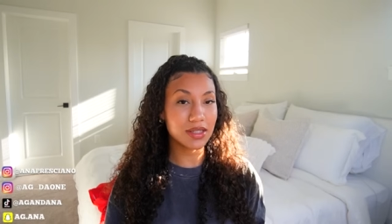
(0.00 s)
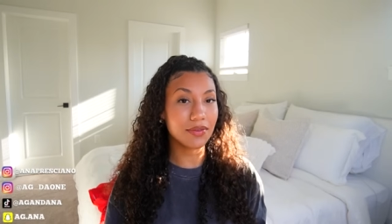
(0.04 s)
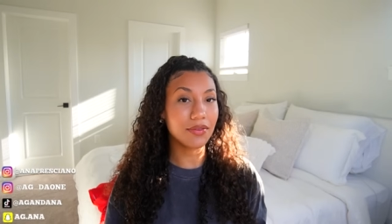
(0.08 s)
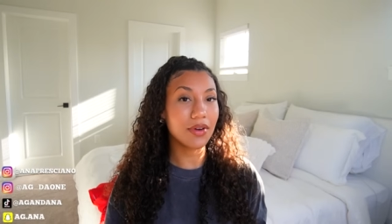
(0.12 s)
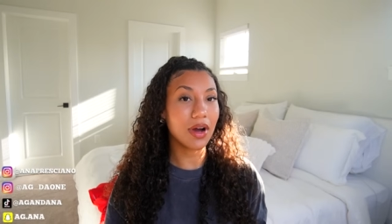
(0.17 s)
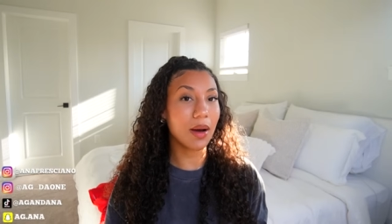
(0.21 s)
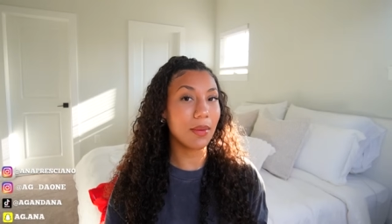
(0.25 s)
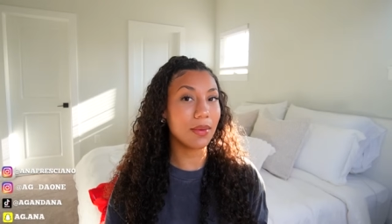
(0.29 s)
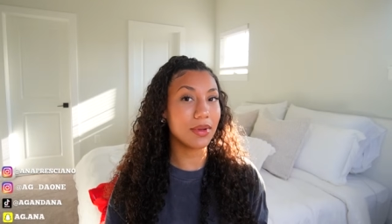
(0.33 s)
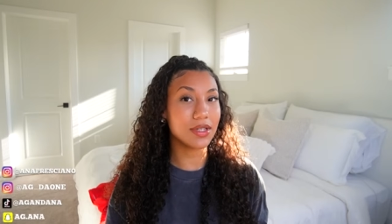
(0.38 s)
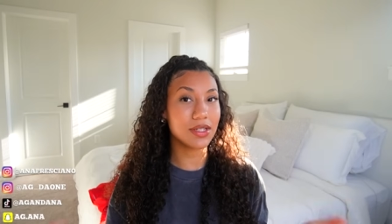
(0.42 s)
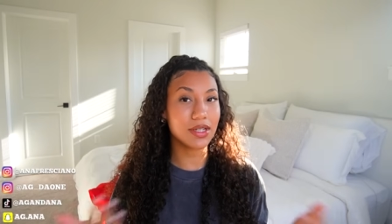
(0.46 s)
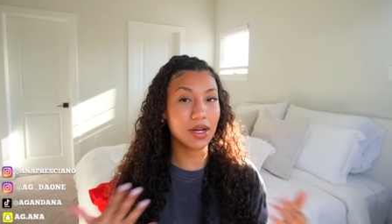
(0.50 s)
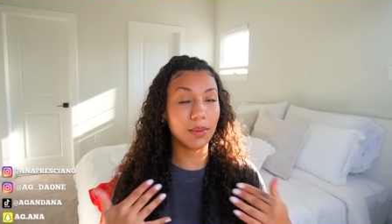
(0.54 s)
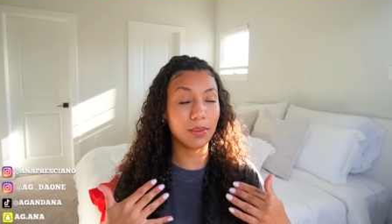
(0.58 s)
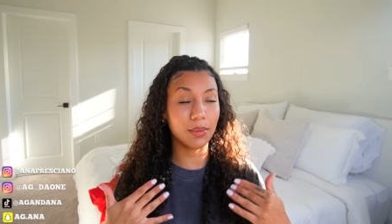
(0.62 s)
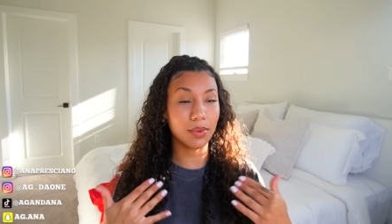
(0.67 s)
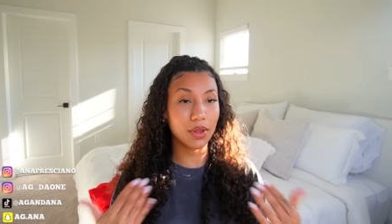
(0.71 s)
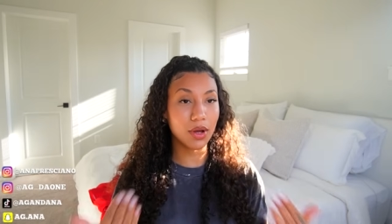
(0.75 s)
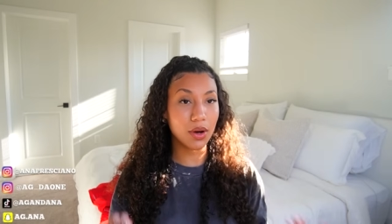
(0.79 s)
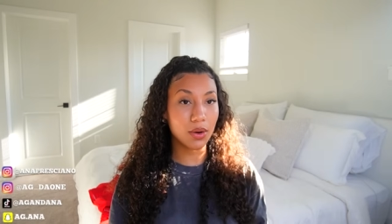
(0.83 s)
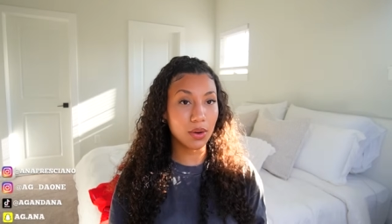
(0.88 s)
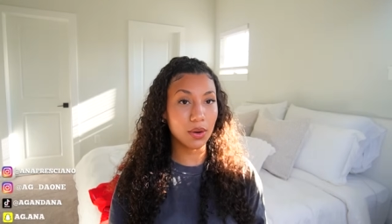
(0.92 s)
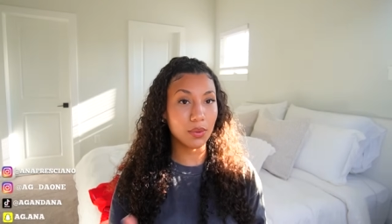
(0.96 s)
leave comments down
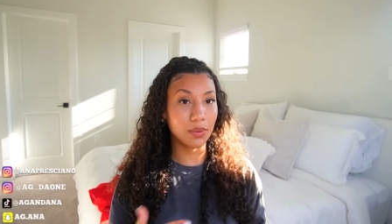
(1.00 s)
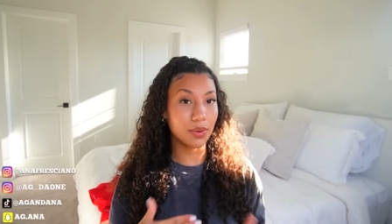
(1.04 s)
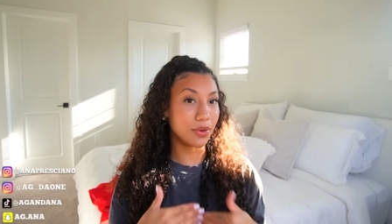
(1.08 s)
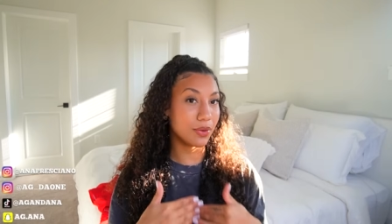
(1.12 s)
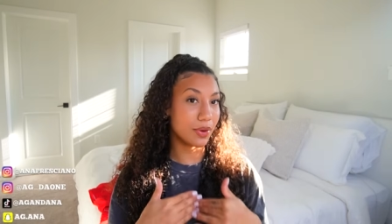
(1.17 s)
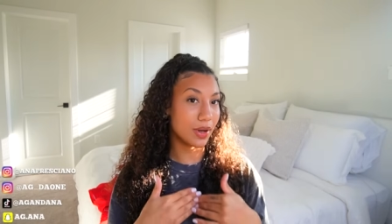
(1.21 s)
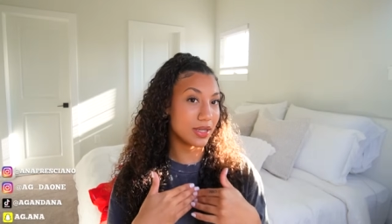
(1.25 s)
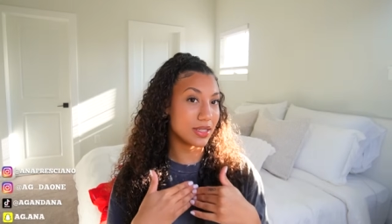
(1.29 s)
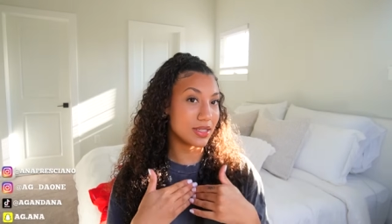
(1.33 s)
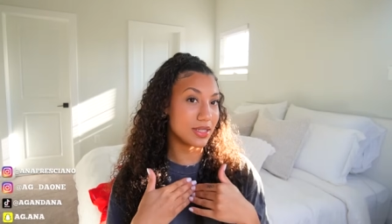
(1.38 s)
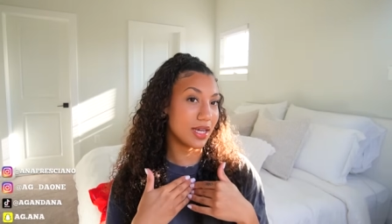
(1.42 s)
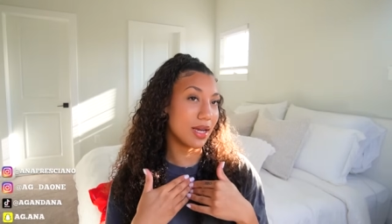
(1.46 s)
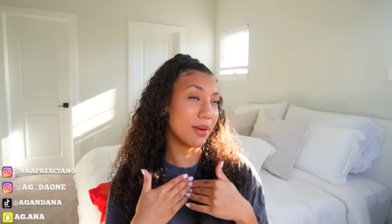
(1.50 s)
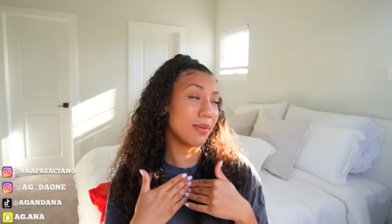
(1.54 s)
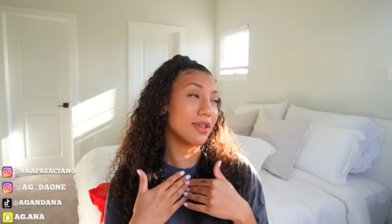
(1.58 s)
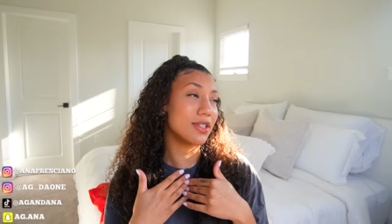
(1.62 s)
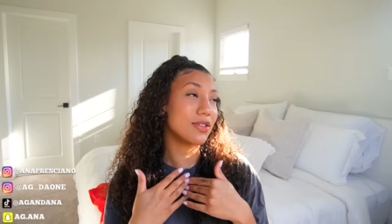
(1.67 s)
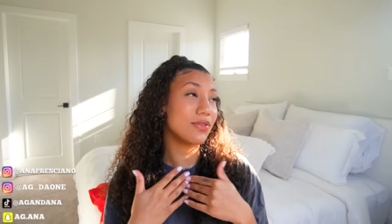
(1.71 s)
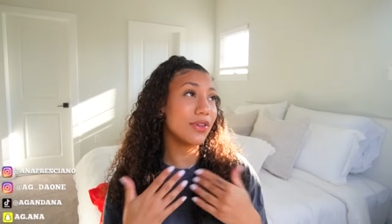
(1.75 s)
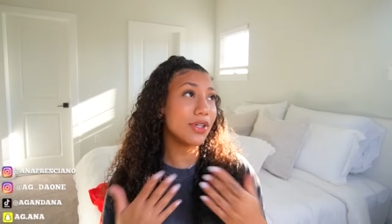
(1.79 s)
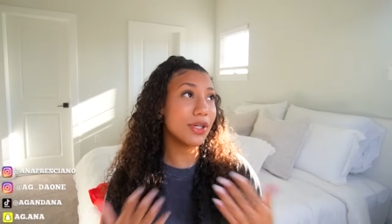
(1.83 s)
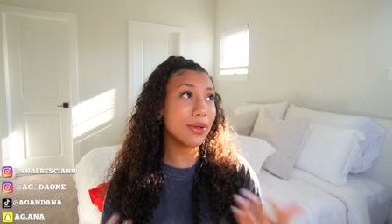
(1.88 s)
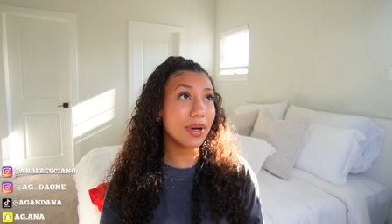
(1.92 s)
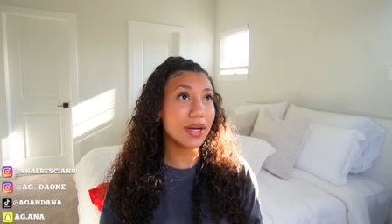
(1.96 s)
below or when you guys DM us
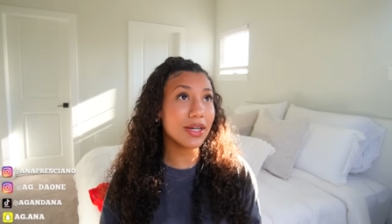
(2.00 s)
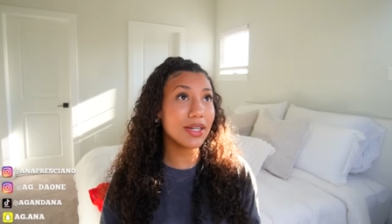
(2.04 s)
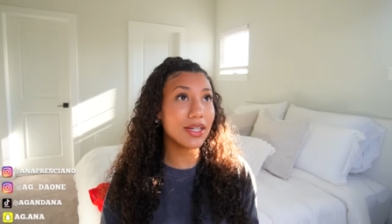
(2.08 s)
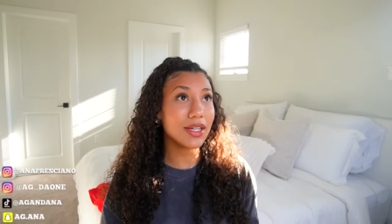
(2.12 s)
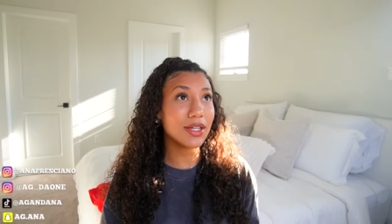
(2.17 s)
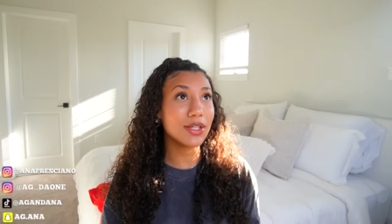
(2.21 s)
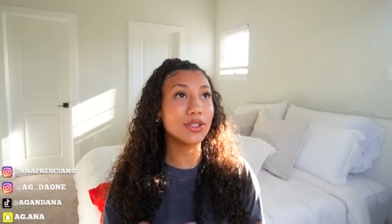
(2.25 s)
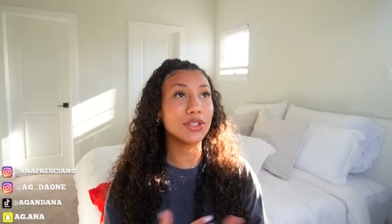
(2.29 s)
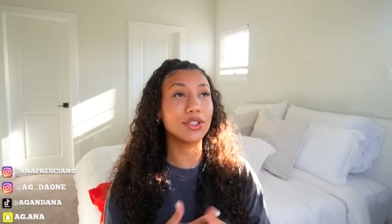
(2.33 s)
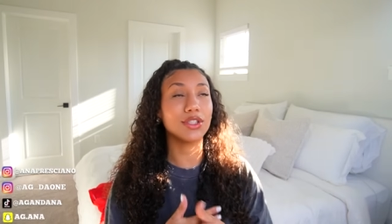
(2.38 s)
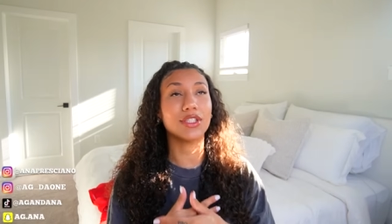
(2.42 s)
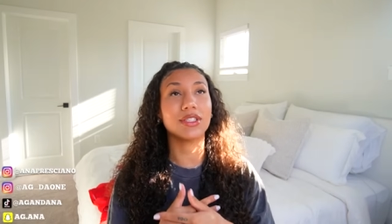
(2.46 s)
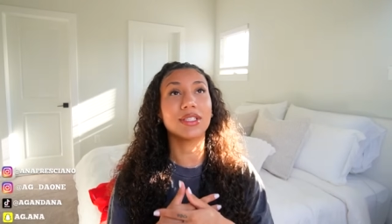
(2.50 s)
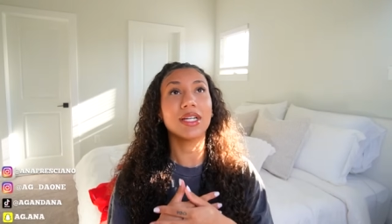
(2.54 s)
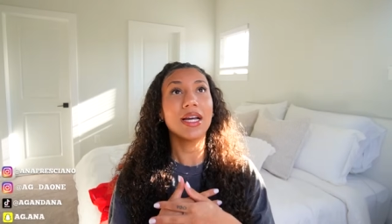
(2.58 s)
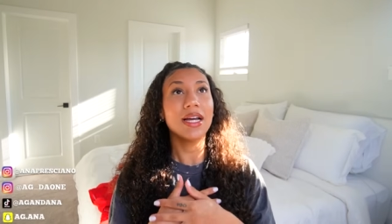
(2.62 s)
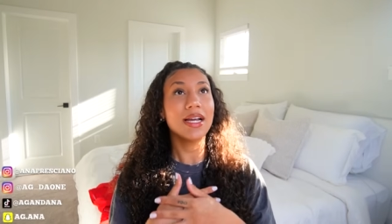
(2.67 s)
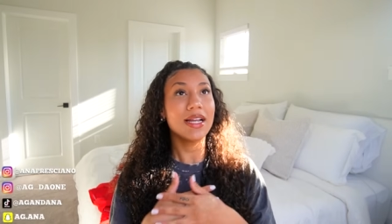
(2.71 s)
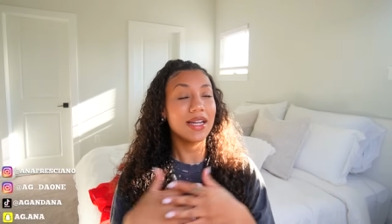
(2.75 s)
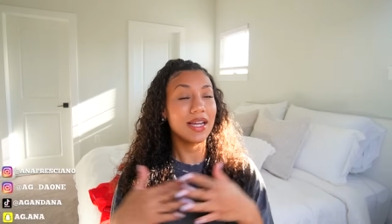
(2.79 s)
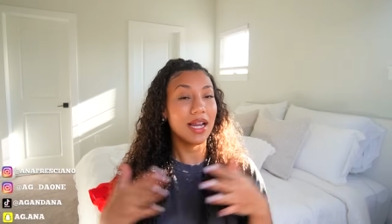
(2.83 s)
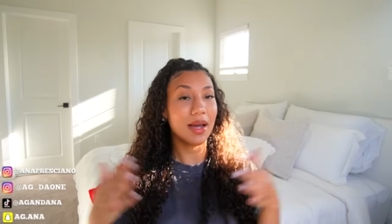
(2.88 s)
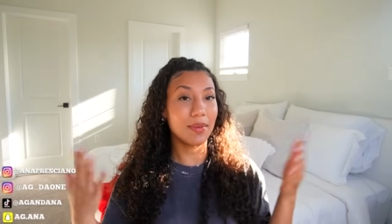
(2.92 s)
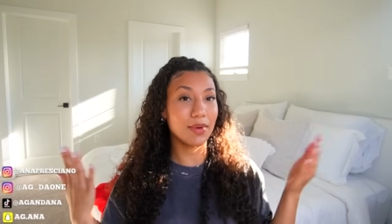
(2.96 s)
video ideas or just
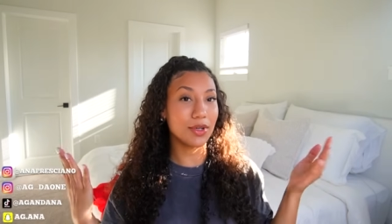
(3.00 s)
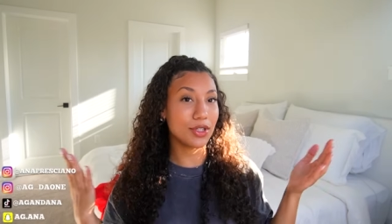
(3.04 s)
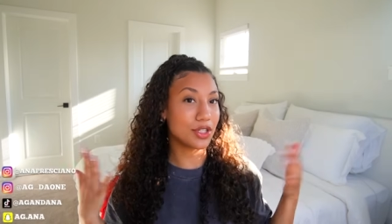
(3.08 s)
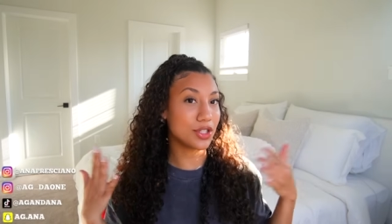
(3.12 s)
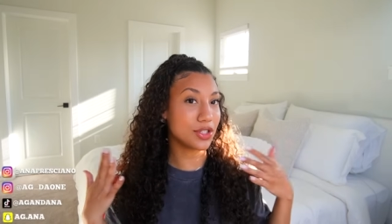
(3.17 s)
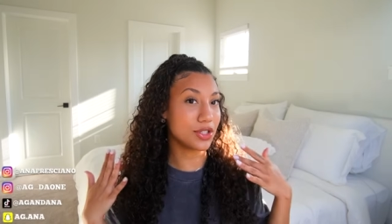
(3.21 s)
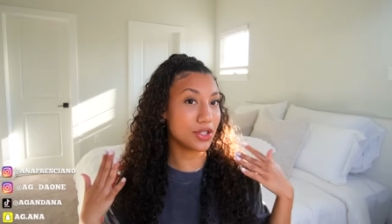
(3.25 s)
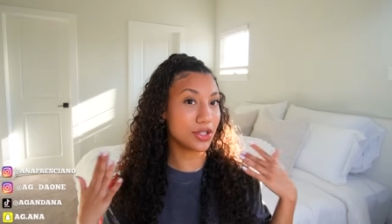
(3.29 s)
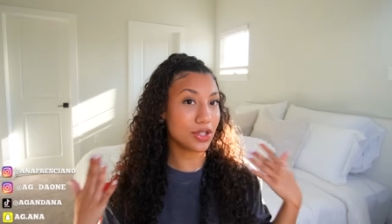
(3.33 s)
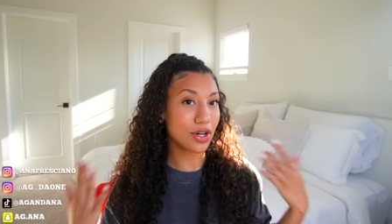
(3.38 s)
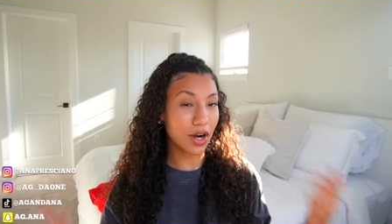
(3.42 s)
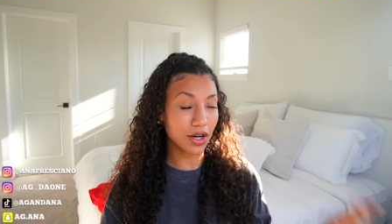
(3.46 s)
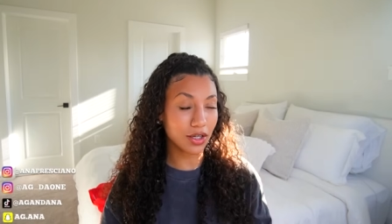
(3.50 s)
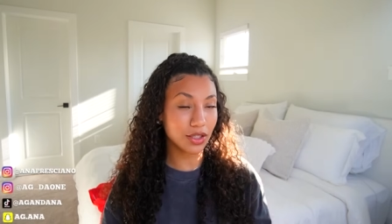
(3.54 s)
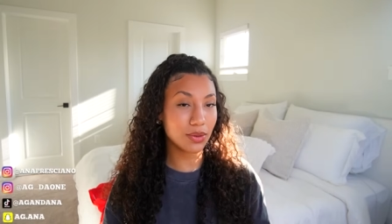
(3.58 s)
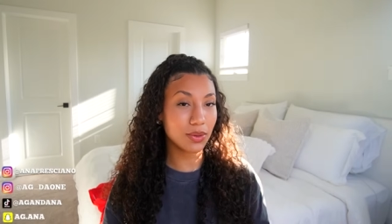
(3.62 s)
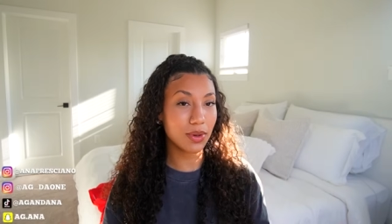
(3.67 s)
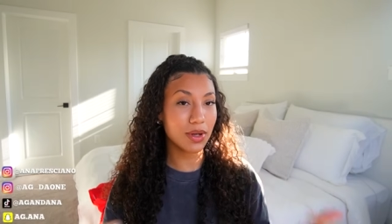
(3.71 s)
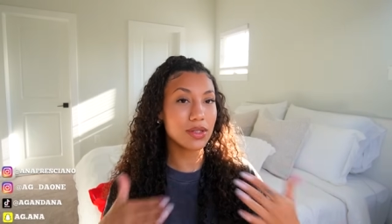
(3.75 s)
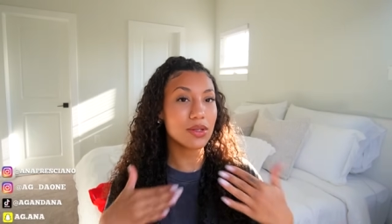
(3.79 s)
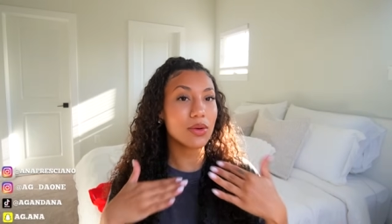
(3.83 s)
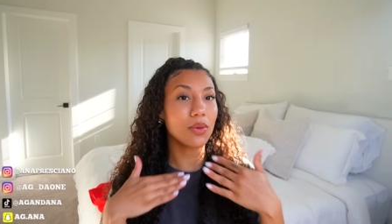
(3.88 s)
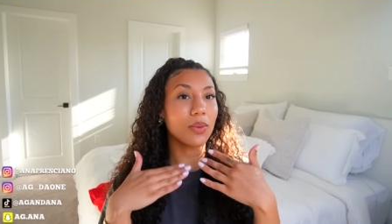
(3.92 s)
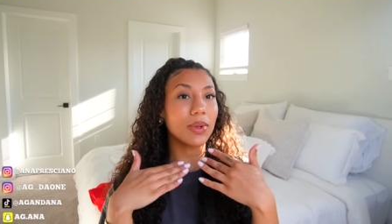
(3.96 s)
DM us just to talk to us.